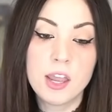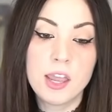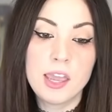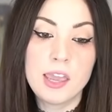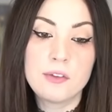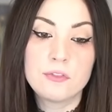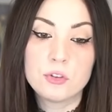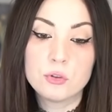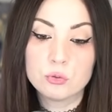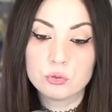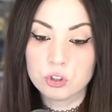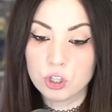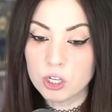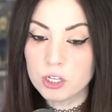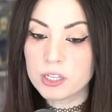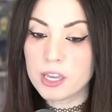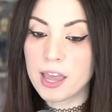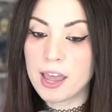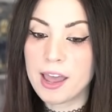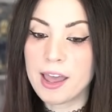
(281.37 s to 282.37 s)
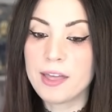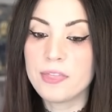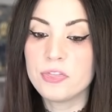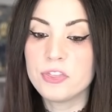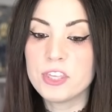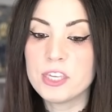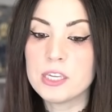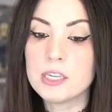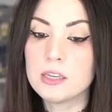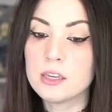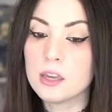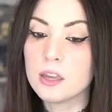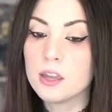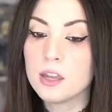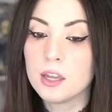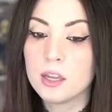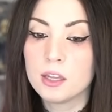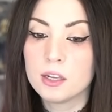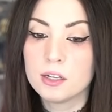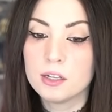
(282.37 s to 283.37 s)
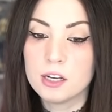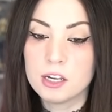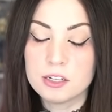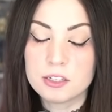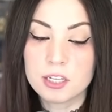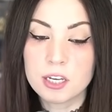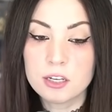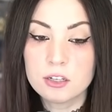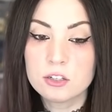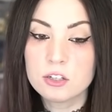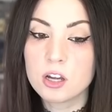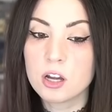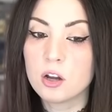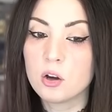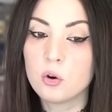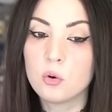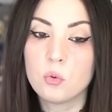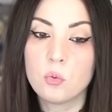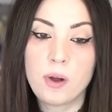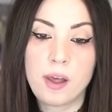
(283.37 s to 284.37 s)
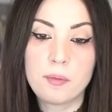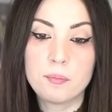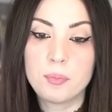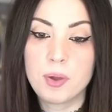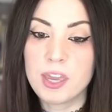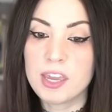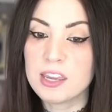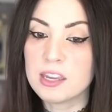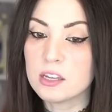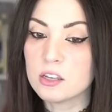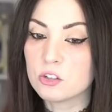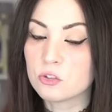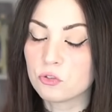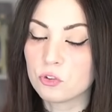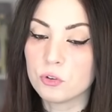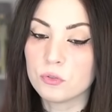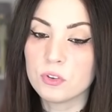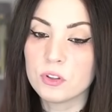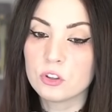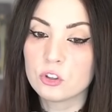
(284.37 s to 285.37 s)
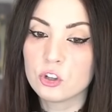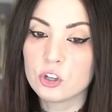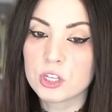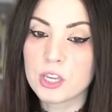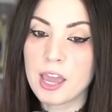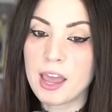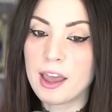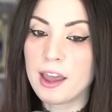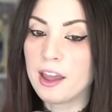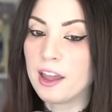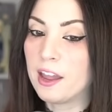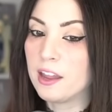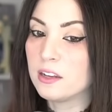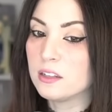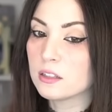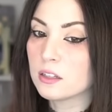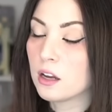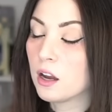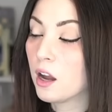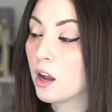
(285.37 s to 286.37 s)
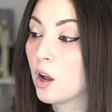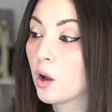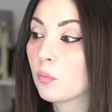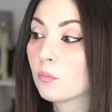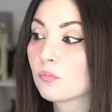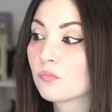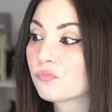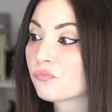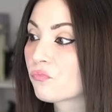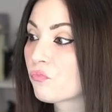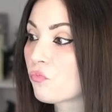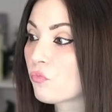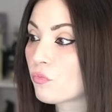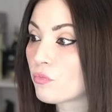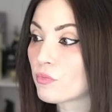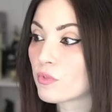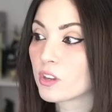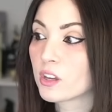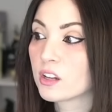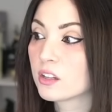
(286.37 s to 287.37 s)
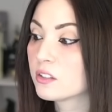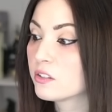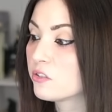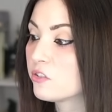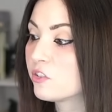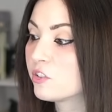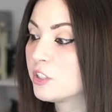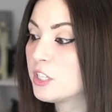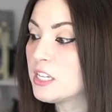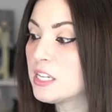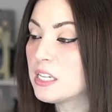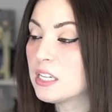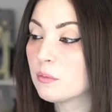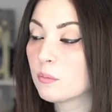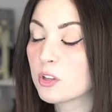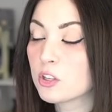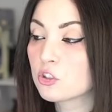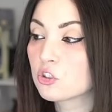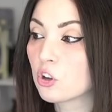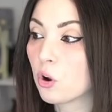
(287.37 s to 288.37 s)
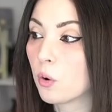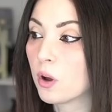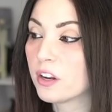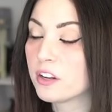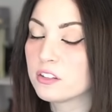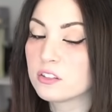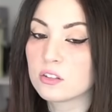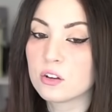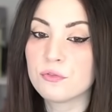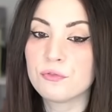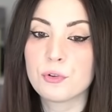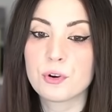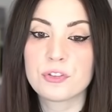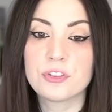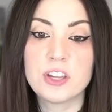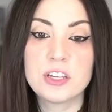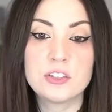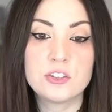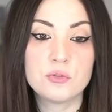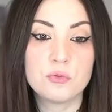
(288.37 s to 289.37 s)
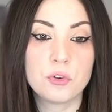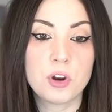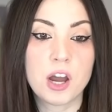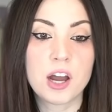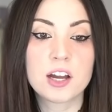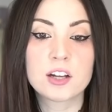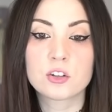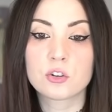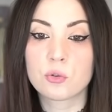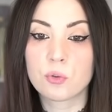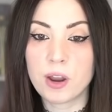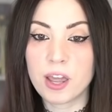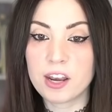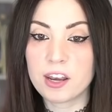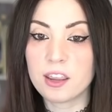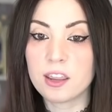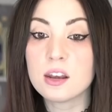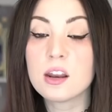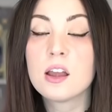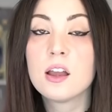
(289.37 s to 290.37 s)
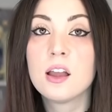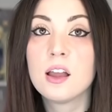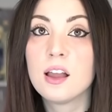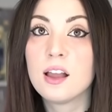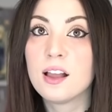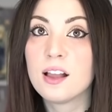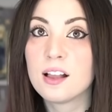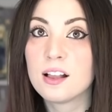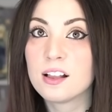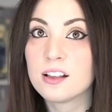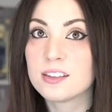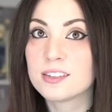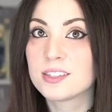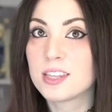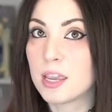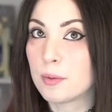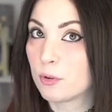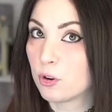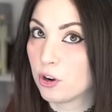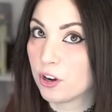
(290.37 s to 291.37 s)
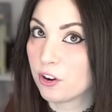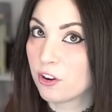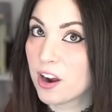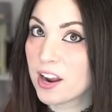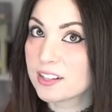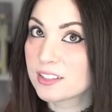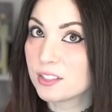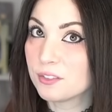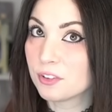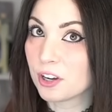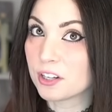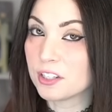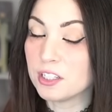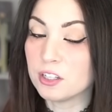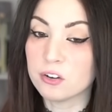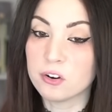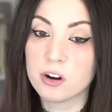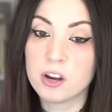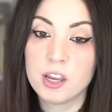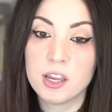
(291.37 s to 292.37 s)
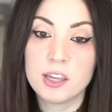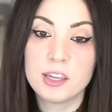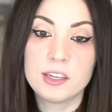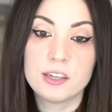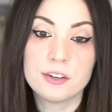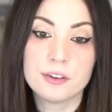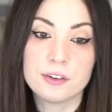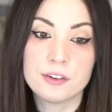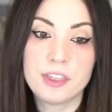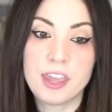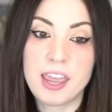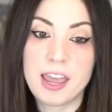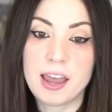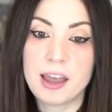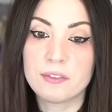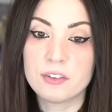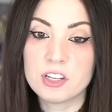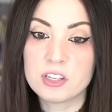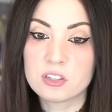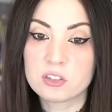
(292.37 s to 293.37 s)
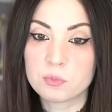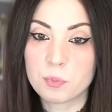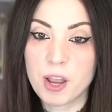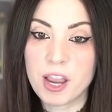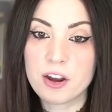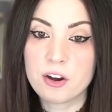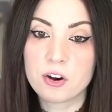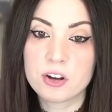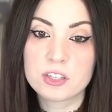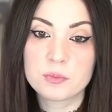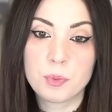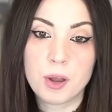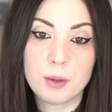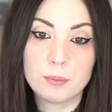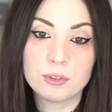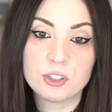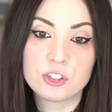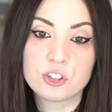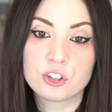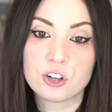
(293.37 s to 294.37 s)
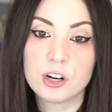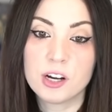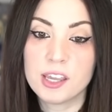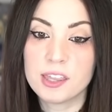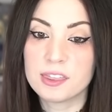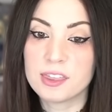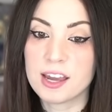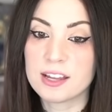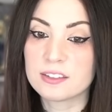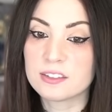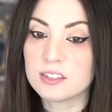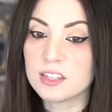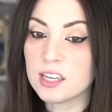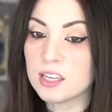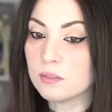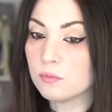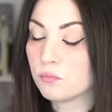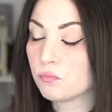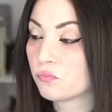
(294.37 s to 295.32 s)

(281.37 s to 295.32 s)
If you look at the Nintendo webpage, if you even look at um, Steam, so on and so forth, they do not credit Saber Interactive on here. Here they have Aspyr as publisher, and that's it